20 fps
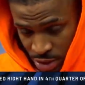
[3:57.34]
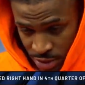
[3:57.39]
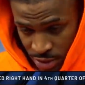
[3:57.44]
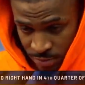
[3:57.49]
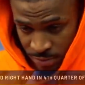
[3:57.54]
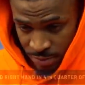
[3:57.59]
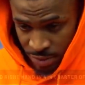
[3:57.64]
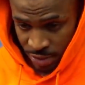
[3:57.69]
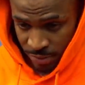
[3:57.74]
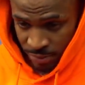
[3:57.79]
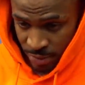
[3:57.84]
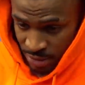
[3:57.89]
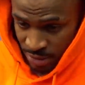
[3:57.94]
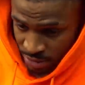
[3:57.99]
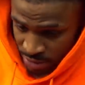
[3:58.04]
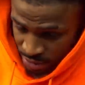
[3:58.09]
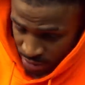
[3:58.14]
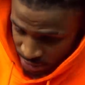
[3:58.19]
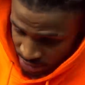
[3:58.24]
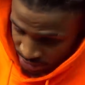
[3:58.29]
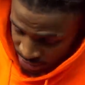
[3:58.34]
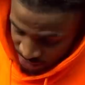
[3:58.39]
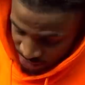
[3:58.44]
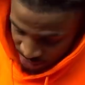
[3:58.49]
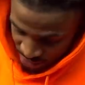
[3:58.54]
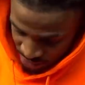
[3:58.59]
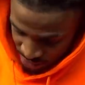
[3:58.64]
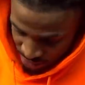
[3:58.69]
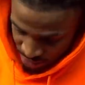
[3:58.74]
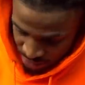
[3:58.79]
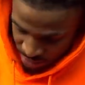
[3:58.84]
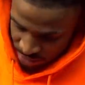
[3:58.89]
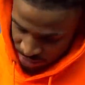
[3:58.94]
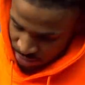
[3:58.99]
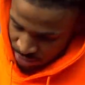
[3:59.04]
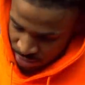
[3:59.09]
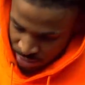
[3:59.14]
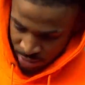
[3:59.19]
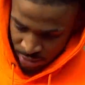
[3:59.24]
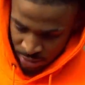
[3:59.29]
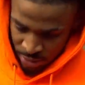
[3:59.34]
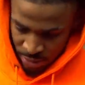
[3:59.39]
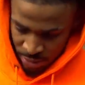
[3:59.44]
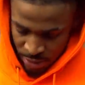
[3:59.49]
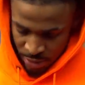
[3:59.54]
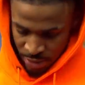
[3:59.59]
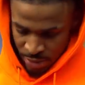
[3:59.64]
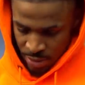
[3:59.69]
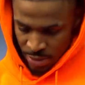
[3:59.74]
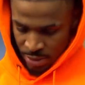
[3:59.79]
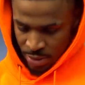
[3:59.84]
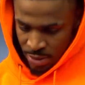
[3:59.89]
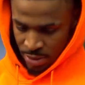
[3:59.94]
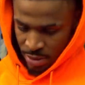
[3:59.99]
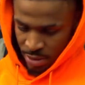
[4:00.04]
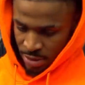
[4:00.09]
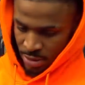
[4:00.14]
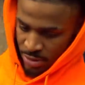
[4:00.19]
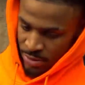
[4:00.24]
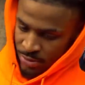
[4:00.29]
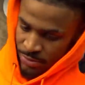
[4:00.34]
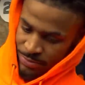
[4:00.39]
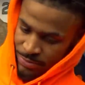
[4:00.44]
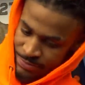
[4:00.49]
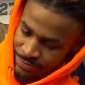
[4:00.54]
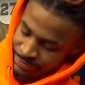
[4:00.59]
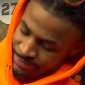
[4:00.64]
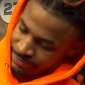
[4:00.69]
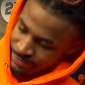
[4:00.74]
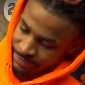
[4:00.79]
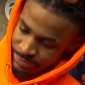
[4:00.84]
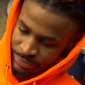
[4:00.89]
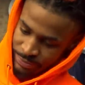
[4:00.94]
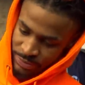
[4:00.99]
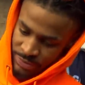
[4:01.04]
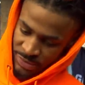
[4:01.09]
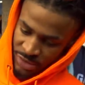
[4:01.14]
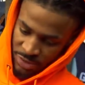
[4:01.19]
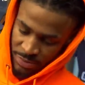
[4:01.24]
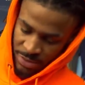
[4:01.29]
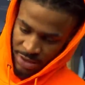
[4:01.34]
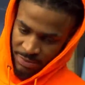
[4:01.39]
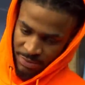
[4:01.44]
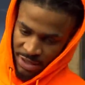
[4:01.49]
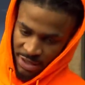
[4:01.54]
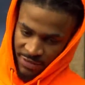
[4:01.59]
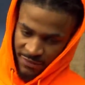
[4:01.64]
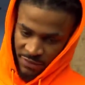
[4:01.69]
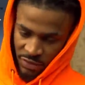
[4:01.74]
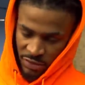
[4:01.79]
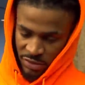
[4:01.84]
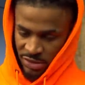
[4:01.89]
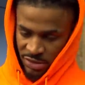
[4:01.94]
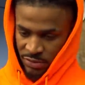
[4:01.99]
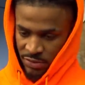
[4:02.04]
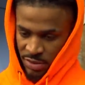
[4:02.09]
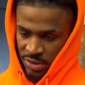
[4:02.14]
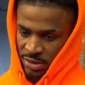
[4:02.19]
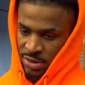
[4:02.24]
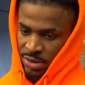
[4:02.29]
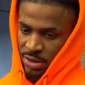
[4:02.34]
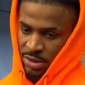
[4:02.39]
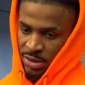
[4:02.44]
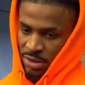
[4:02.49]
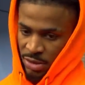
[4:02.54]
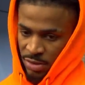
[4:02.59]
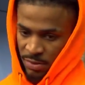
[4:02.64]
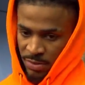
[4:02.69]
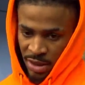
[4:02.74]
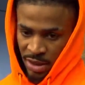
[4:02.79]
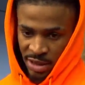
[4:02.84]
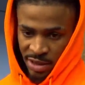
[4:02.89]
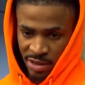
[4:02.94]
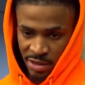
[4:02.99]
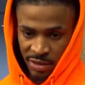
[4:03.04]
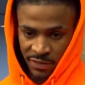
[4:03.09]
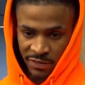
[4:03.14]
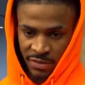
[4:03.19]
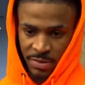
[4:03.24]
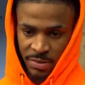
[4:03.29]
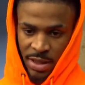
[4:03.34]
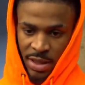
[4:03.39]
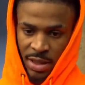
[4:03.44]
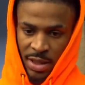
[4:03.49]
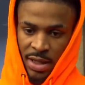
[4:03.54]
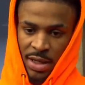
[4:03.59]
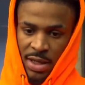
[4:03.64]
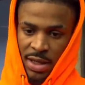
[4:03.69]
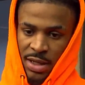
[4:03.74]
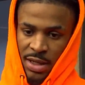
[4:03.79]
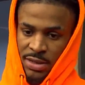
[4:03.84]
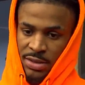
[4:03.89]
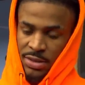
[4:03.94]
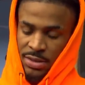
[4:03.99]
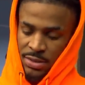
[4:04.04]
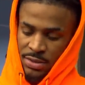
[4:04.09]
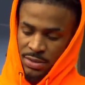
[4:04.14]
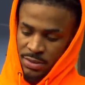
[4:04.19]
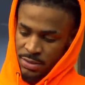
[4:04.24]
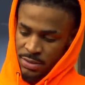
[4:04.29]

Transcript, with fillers: um, pretty much you know this season. Um, you know, my main focus was to you know be out there for my guys.